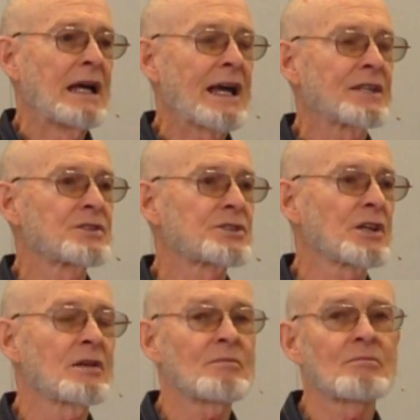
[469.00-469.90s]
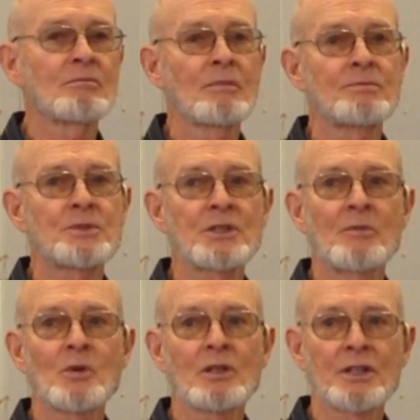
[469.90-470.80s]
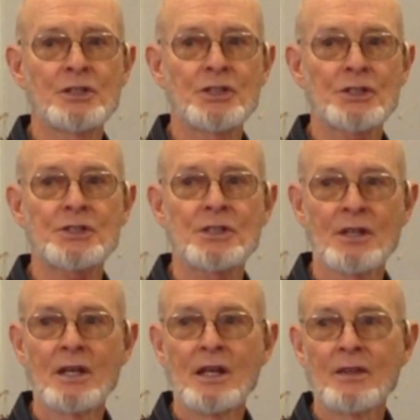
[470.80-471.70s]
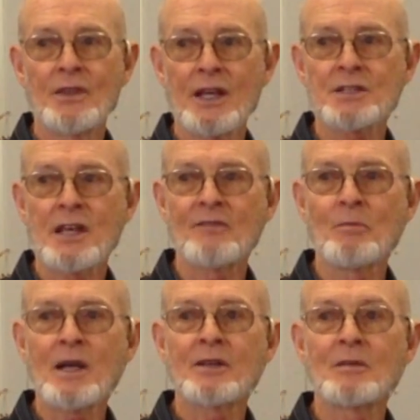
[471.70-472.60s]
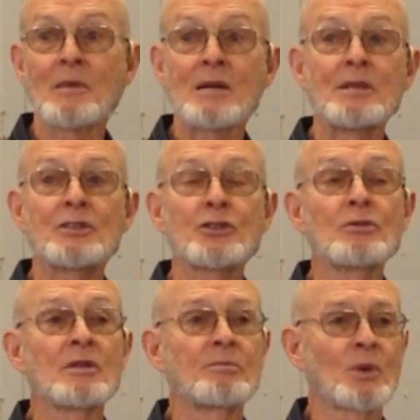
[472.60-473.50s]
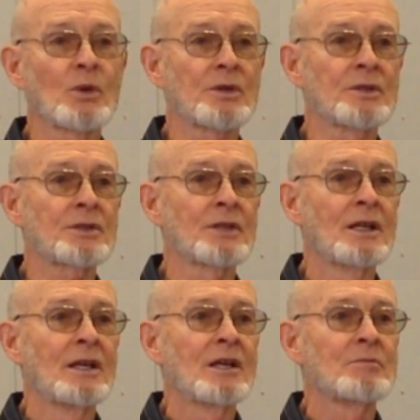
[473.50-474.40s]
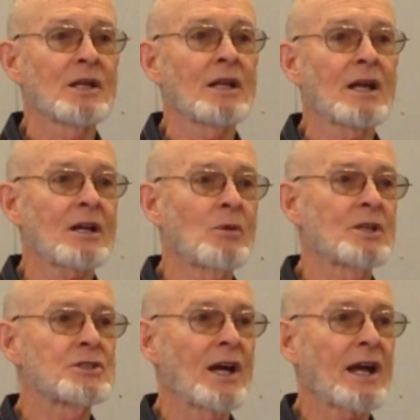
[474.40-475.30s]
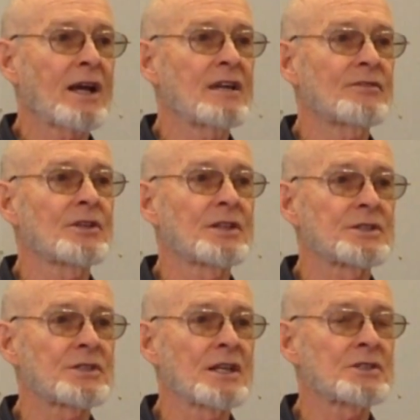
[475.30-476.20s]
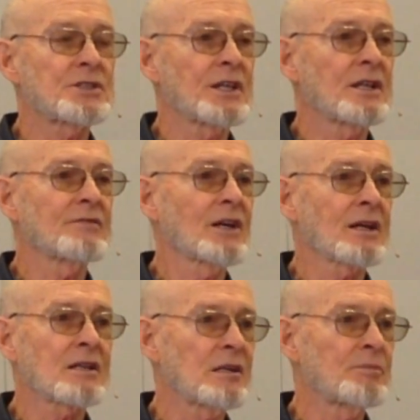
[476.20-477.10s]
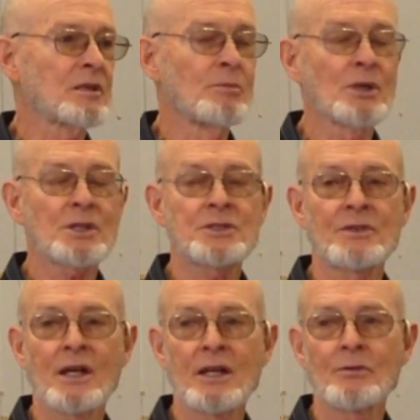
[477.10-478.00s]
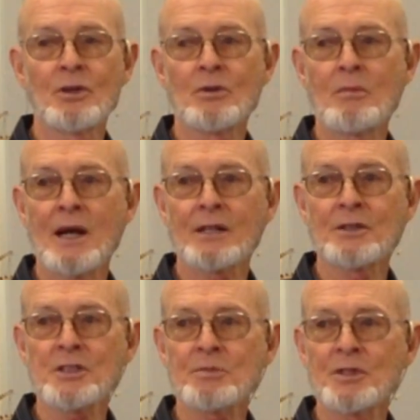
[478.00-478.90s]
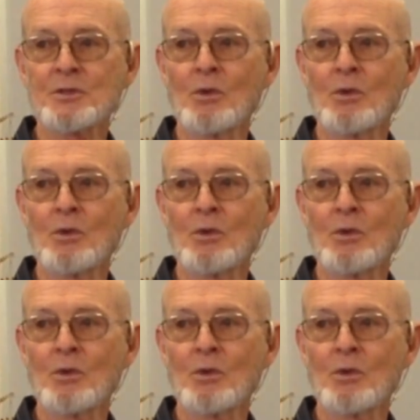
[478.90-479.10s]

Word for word: And some, some religious things have made her maybe too important. But I like what Jack Hayford has, has said. I've got a couple of books that he wrote about Christmas.